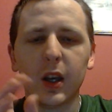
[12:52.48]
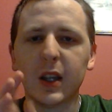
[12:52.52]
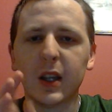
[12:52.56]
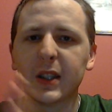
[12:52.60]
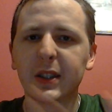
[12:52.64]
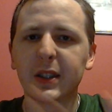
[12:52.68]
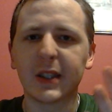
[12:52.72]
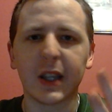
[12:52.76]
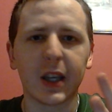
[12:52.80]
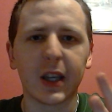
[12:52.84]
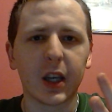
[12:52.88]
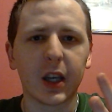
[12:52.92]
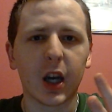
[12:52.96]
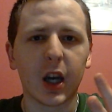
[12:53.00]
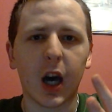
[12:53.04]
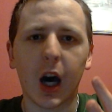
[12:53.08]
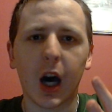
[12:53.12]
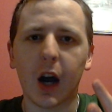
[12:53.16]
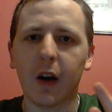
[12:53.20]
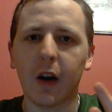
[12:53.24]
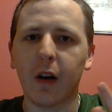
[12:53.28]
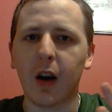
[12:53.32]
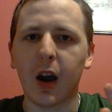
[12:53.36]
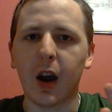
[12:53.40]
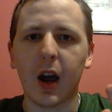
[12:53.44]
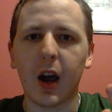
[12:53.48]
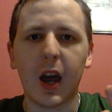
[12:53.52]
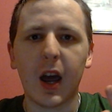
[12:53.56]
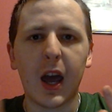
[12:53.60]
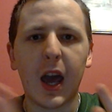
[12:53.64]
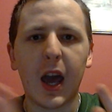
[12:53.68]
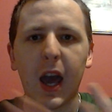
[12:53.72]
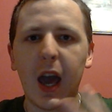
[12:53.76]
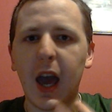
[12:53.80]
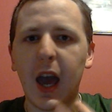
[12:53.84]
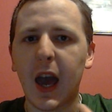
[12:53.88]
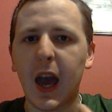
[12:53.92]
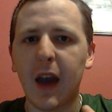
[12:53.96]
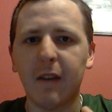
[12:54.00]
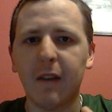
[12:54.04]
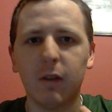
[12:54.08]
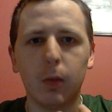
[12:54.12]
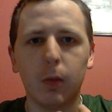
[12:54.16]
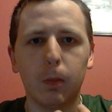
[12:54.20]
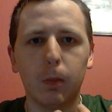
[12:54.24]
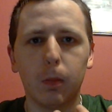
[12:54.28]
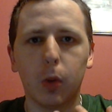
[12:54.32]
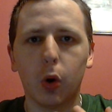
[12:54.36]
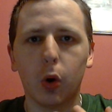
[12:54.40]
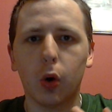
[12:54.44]
Sin Cara,
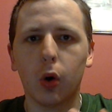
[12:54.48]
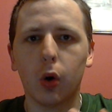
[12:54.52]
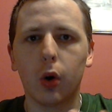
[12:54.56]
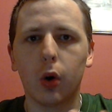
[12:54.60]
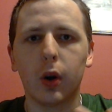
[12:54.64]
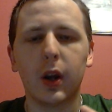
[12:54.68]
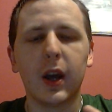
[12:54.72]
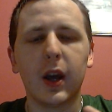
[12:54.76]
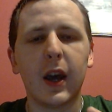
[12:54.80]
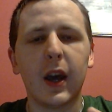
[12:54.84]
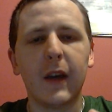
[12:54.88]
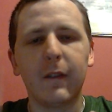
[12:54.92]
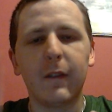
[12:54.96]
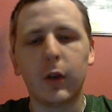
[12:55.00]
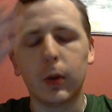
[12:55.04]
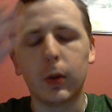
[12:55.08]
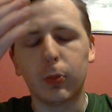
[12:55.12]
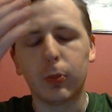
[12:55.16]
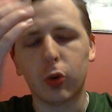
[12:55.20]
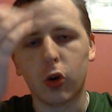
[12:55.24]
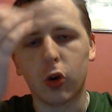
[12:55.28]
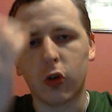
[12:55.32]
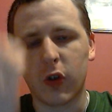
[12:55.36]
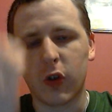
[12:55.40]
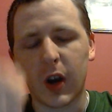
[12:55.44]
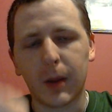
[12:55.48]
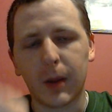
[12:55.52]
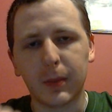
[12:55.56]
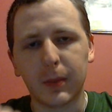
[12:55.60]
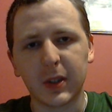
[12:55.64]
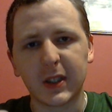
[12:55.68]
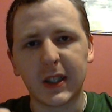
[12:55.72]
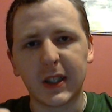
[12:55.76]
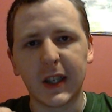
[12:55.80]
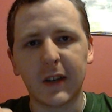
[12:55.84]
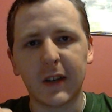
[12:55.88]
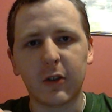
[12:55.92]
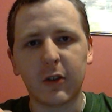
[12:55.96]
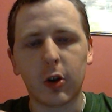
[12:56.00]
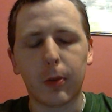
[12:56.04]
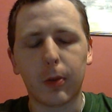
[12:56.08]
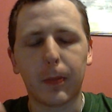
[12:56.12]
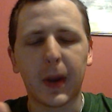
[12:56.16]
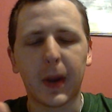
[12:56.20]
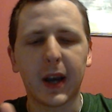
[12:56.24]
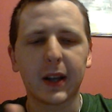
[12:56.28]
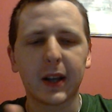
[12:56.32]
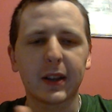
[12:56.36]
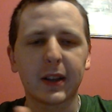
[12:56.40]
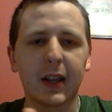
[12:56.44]
Evan Bourne. If you brought Rey Mysterio
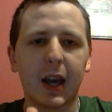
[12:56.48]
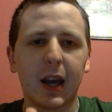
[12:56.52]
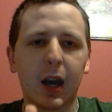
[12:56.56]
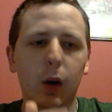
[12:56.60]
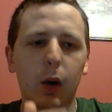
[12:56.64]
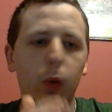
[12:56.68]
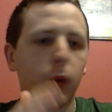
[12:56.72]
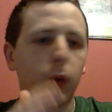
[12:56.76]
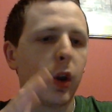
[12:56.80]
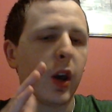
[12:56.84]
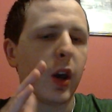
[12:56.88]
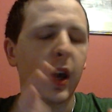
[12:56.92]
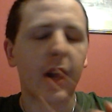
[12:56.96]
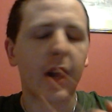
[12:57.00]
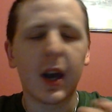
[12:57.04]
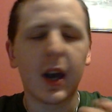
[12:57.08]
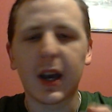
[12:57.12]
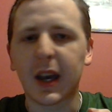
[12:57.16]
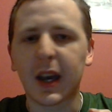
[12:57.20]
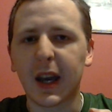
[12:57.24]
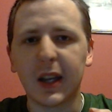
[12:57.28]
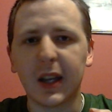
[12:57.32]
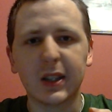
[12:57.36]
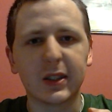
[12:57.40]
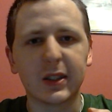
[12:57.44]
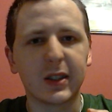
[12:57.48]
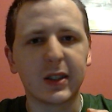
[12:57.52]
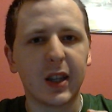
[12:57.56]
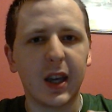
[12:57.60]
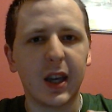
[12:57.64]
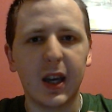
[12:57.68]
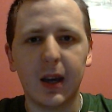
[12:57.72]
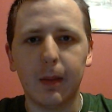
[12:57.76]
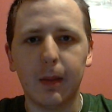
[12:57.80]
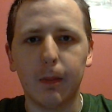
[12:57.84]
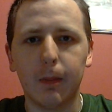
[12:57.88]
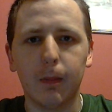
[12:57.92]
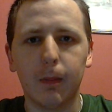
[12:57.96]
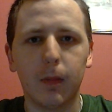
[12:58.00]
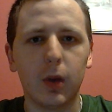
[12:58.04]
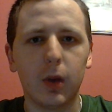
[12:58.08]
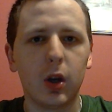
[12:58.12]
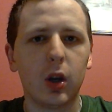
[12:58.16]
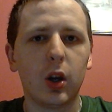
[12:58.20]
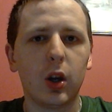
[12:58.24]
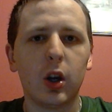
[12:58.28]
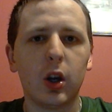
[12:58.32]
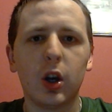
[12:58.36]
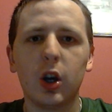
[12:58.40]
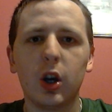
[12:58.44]
back down against him,
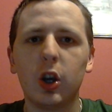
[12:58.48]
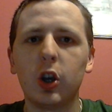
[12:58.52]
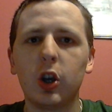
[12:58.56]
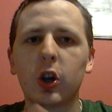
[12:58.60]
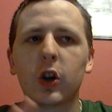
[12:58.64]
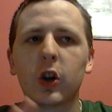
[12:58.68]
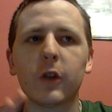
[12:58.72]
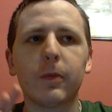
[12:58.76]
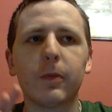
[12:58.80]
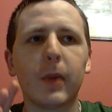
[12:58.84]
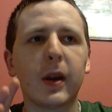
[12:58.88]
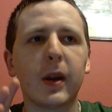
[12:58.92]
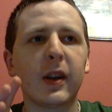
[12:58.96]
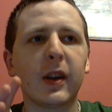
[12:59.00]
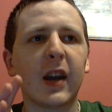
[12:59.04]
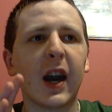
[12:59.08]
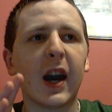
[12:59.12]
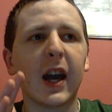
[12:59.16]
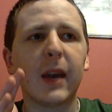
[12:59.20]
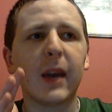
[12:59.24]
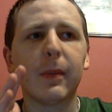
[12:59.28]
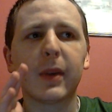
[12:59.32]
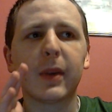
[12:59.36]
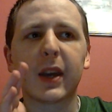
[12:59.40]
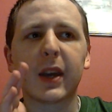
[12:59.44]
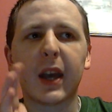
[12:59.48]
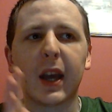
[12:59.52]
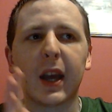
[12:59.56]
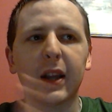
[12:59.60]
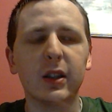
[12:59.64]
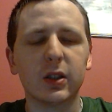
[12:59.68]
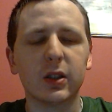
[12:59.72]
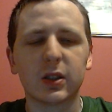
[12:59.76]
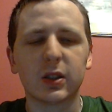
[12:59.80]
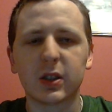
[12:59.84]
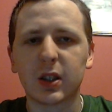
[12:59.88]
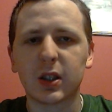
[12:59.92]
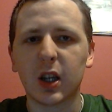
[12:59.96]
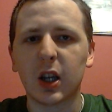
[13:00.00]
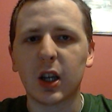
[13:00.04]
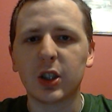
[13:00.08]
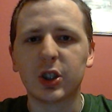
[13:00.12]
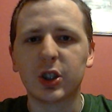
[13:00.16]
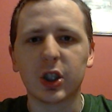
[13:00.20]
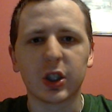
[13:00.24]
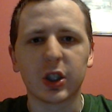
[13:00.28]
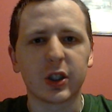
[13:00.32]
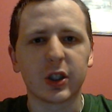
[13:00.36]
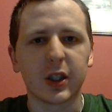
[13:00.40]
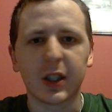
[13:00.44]
you could have maybe had him against
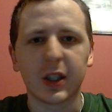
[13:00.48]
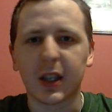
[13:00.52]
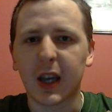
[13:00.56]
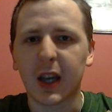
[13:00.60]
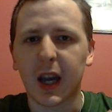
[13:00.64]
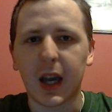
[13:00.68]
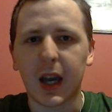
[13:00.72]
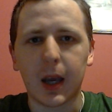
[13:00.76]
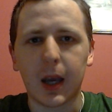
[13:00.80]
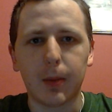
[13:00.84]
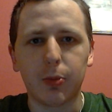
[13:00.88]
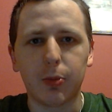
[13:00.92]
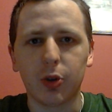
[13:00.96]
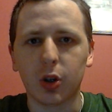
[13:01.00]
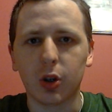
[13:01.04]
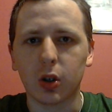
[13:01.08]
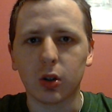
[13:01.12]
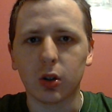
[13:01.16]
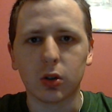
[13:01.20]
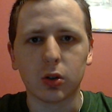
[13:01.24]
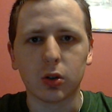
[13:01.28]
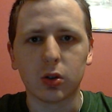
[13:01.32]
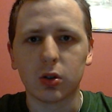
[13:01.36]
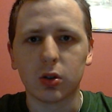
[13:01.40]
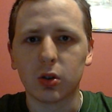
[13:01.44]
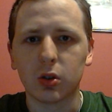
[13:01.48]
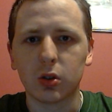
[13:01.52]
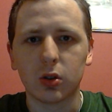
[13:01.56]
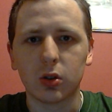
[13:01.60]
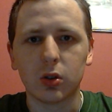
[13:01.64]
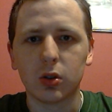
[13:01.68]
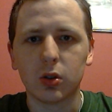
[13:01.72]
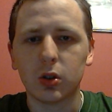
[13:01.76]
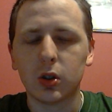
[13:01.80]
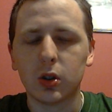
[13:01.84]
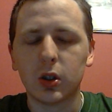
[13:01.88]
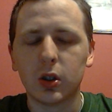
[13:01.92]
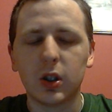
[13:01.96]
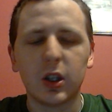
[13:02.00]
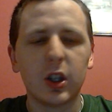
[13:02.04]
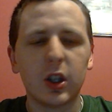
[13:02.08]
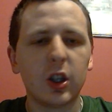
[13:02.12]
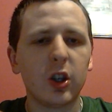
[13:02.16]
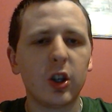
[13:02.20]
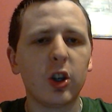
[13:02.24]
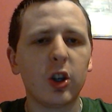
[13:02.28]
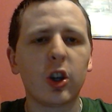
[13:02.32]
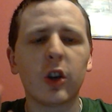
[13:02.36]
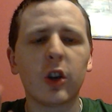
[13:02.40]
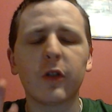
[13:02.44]
Justin Gabriel.
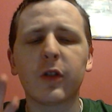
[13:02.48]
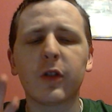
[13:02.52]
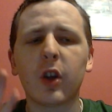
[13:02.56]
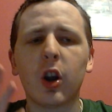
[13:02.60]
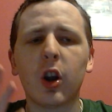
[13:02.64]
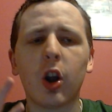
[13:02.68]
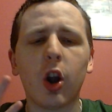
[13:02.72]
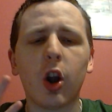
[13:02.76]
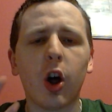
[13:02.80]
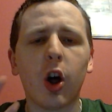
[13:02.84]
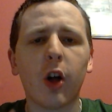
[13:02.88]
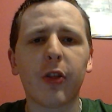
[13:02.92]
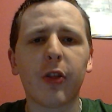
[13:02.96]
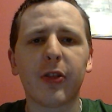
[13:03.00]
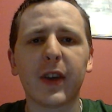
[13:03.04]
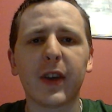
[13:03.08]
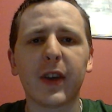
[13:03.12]
You could have done a lot of